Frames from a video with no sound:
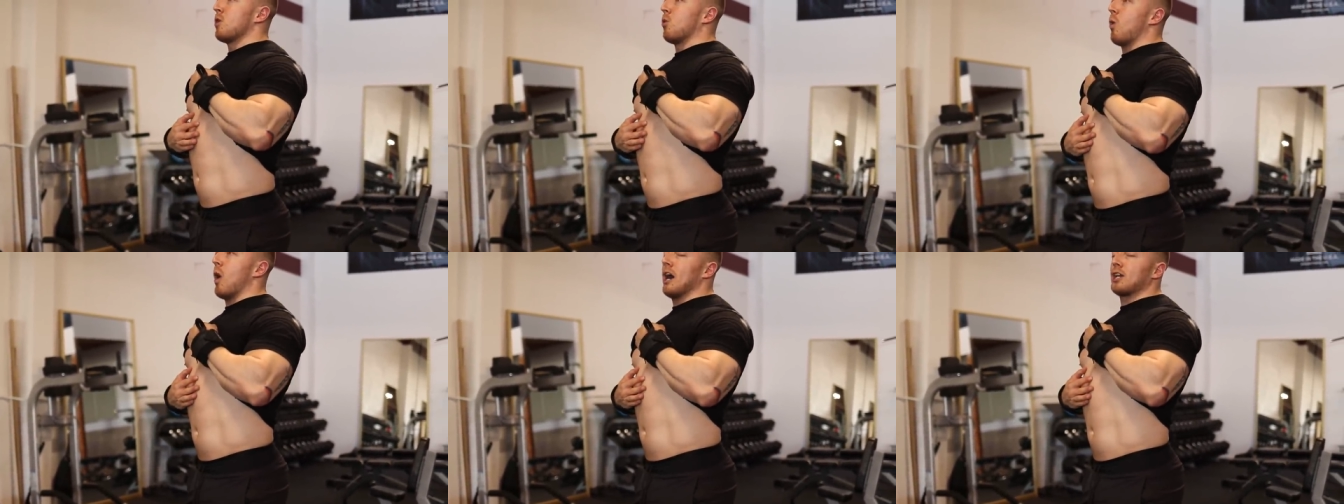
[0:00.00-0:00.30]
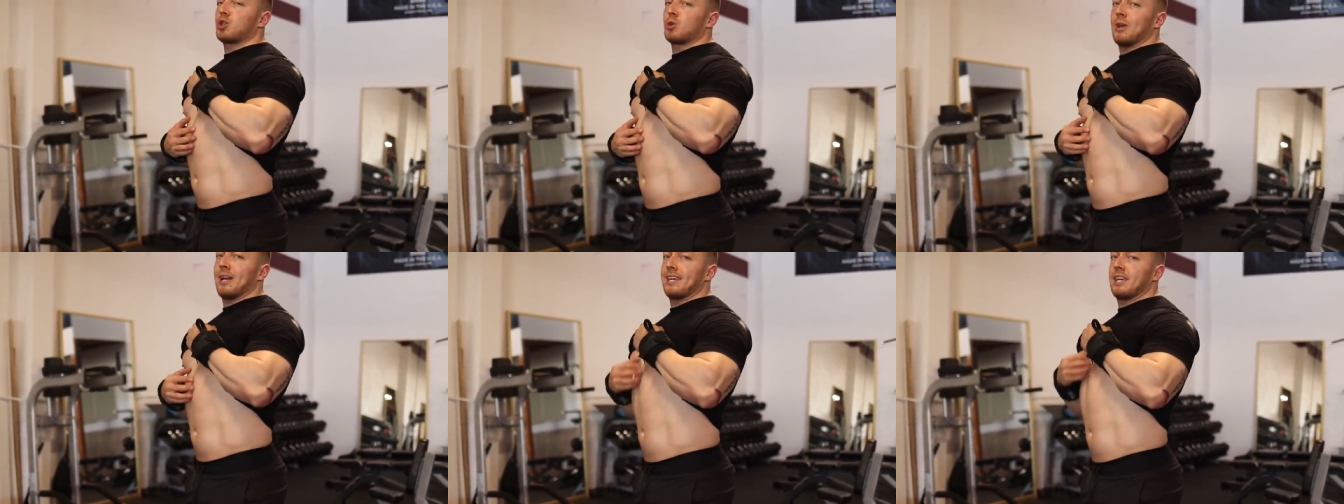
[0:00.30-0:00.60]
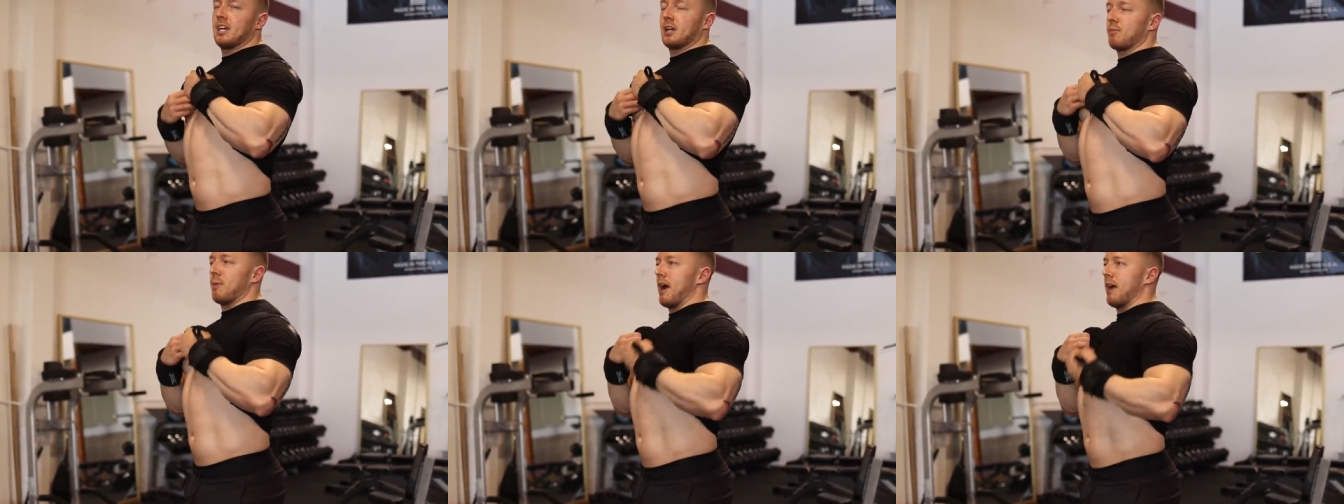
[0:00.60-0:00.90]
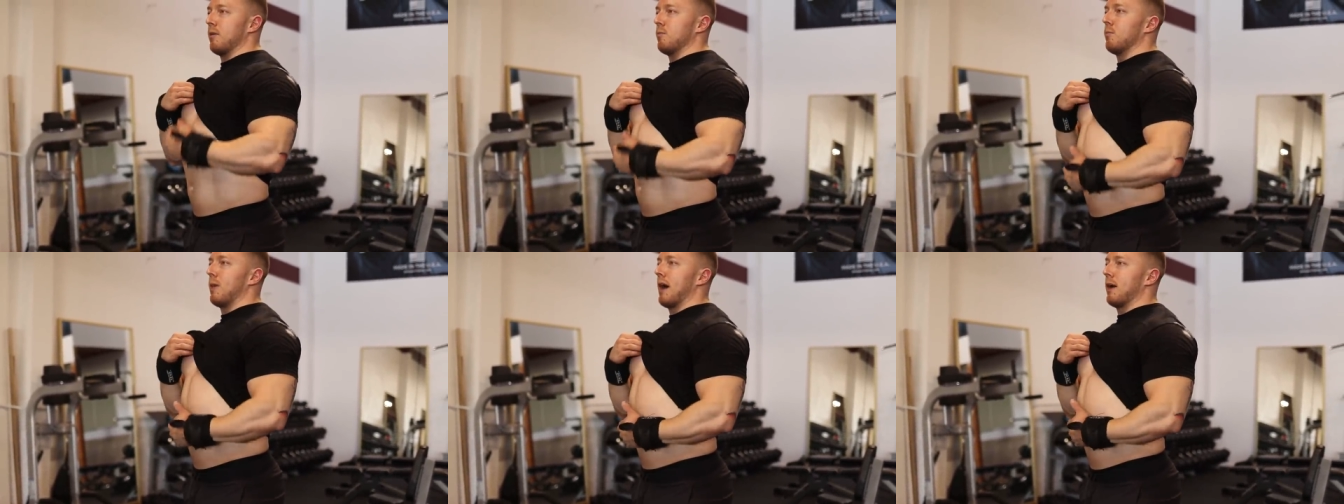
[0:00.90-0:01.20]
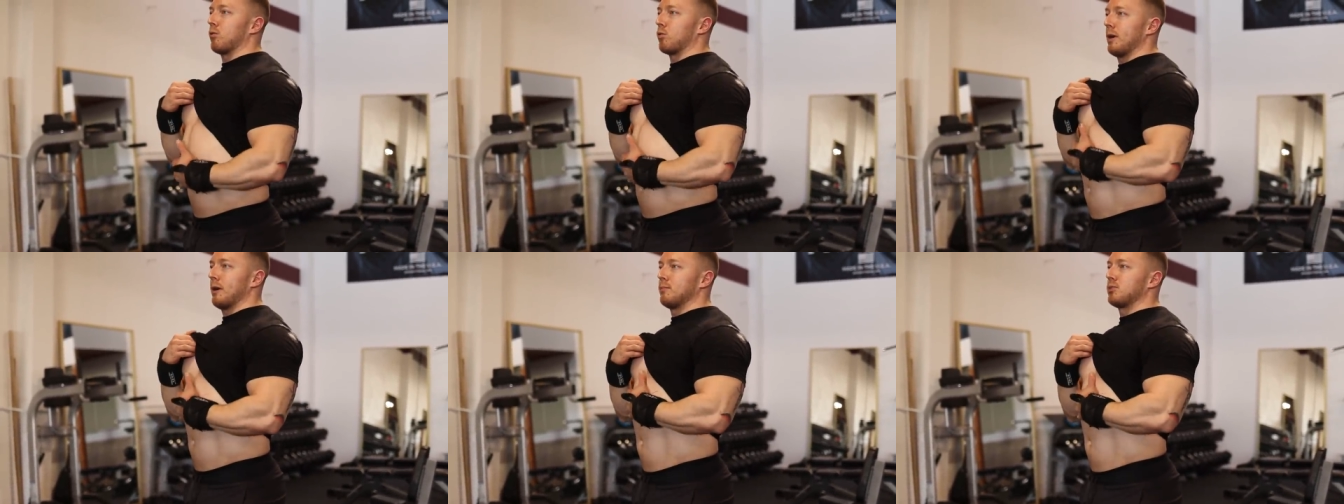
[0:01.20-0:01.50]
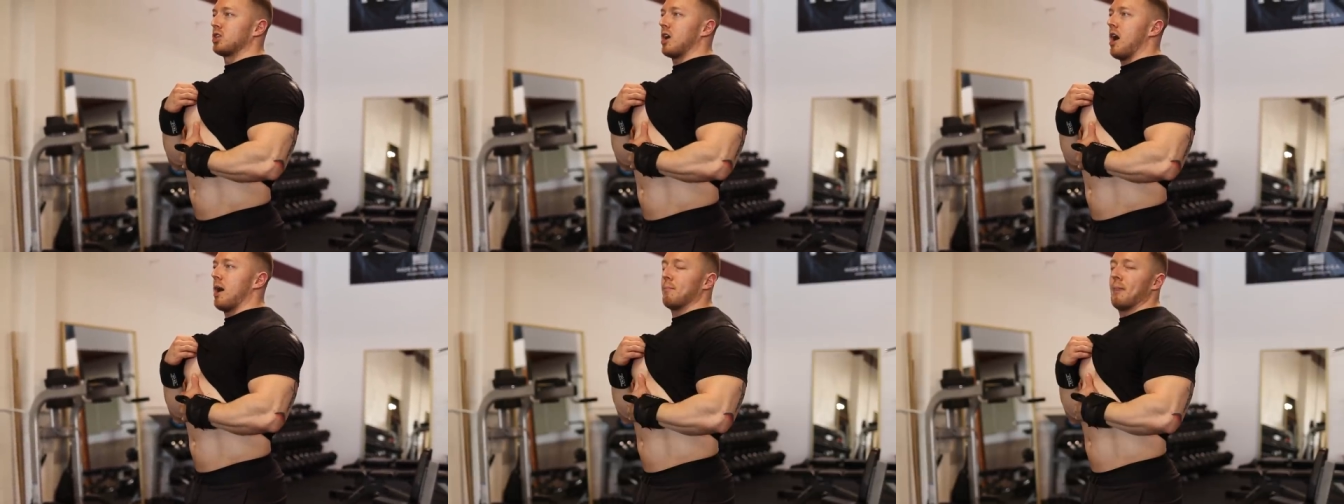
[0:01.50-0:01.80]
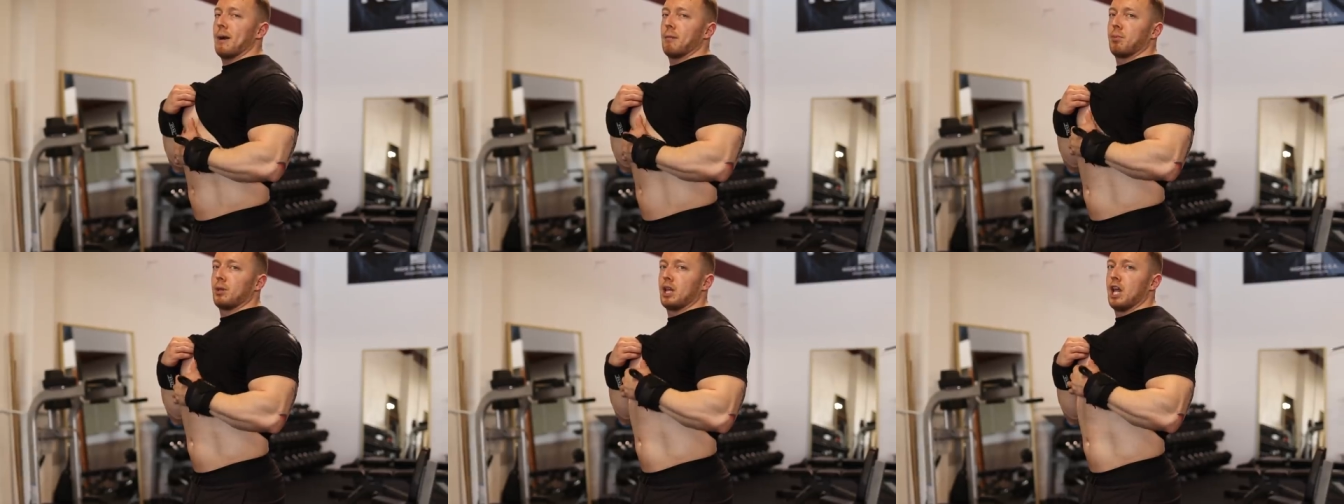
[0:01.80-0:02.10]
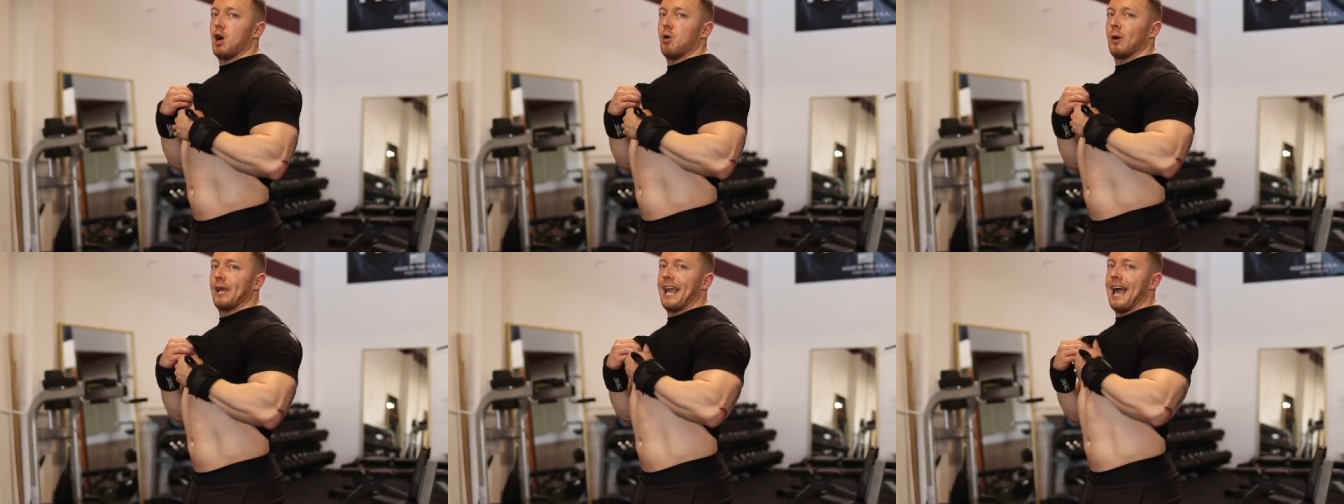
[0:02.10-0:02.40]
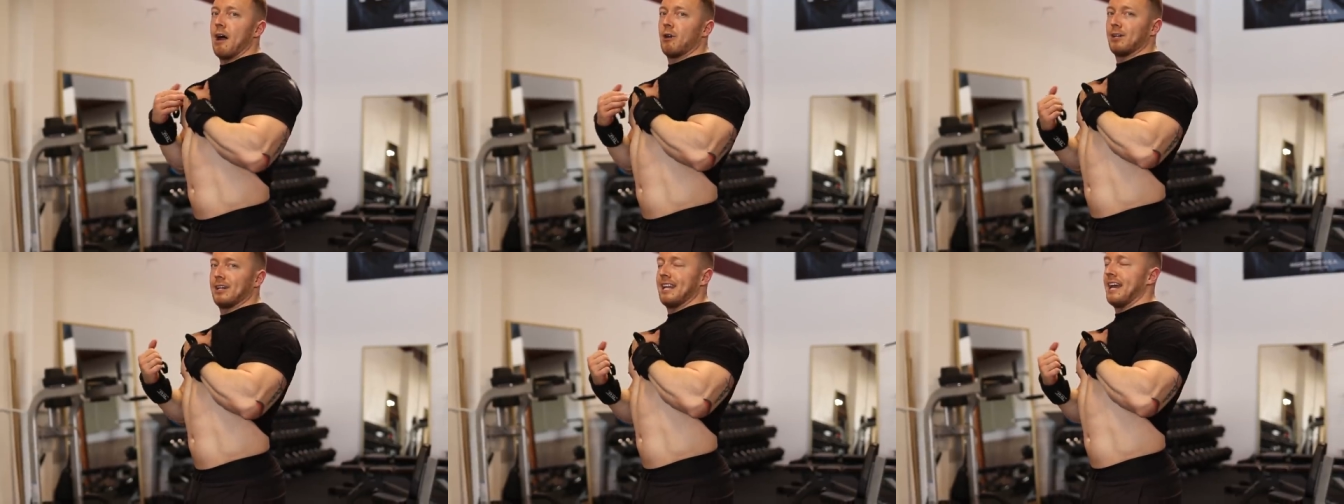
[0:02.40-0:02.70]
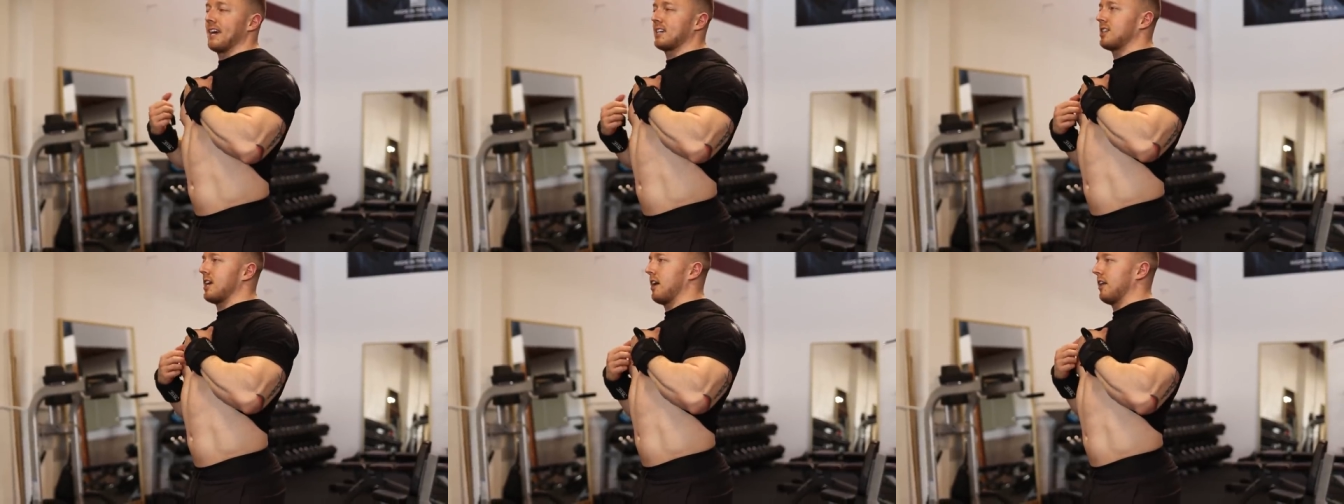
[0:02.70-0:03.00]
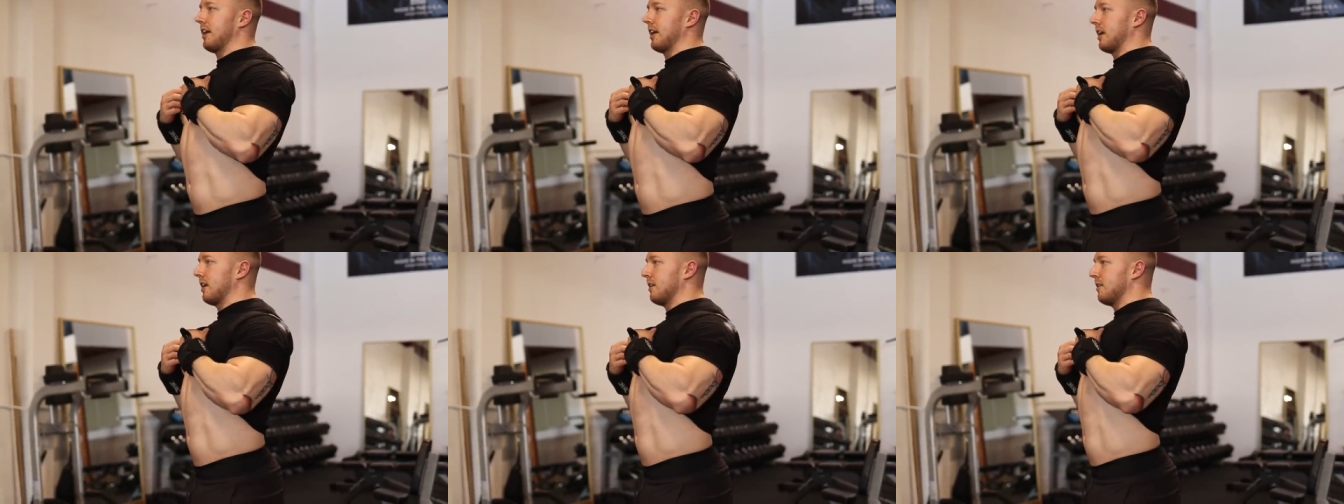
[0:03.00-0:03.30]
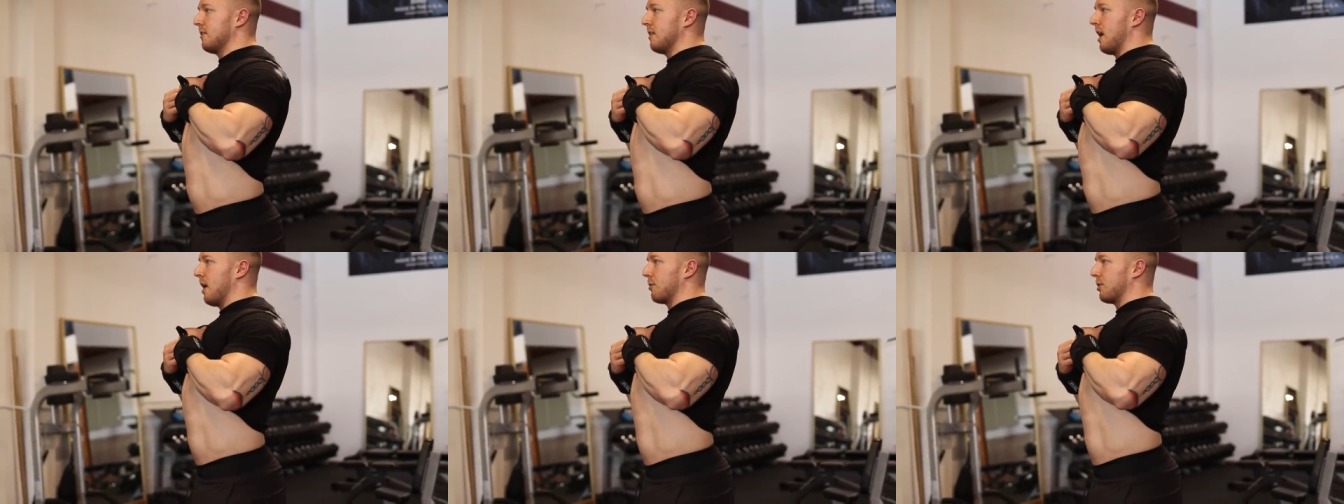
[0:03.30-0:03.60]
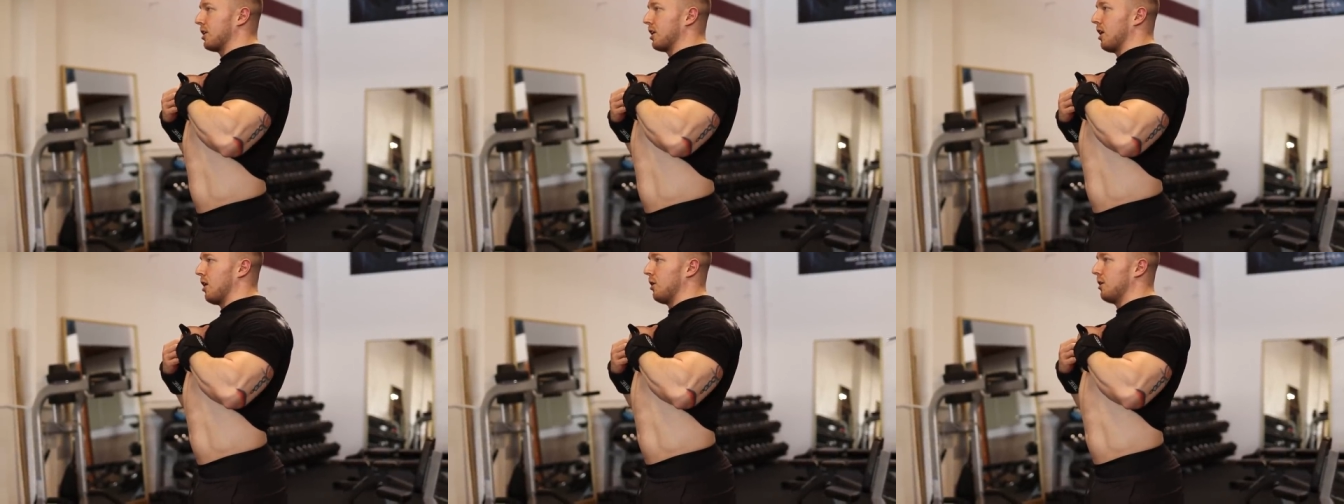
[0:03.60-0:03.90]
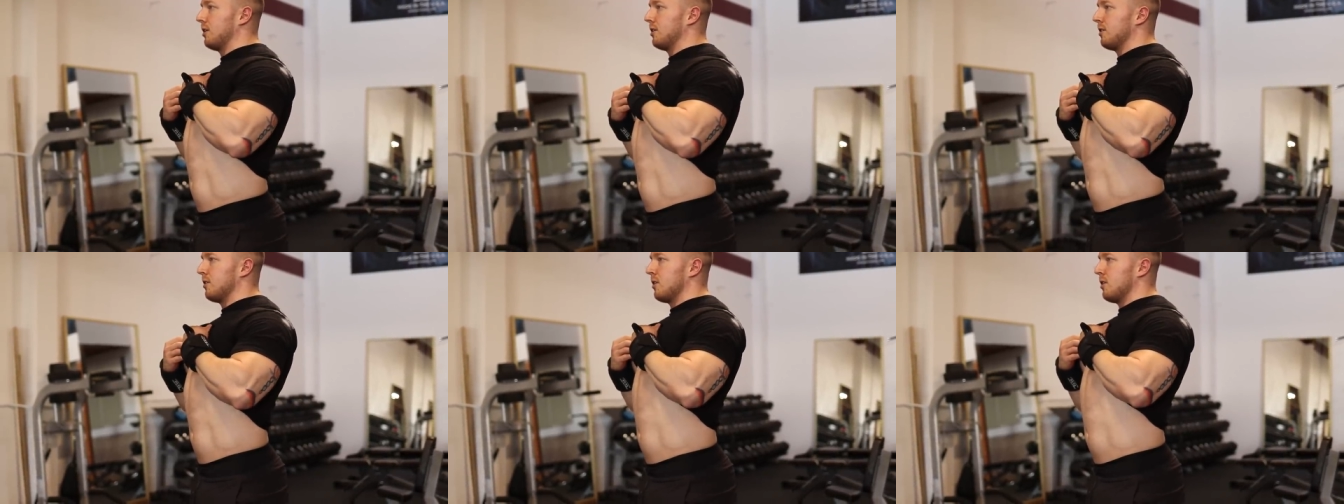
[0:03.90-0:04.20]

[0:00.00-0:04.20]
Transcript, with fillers: Watch when I kick my ribs on by blowing out and exhaling. I'm going to go.